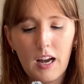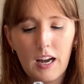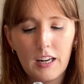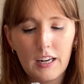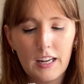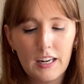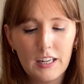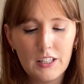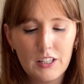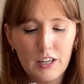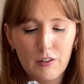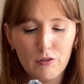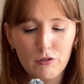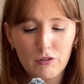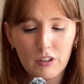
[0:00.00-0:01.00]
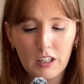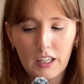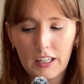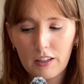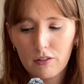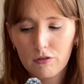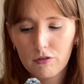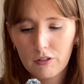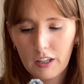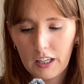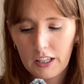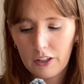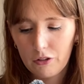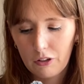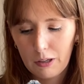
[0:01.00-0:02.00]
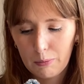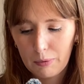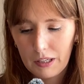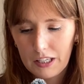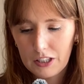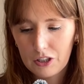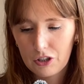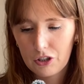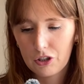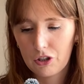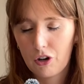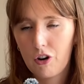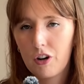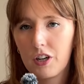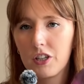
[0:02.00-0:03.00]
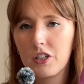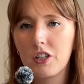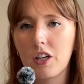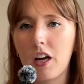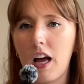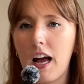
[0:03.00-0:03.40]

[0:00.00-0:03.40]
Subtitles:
and it is a really really great place to start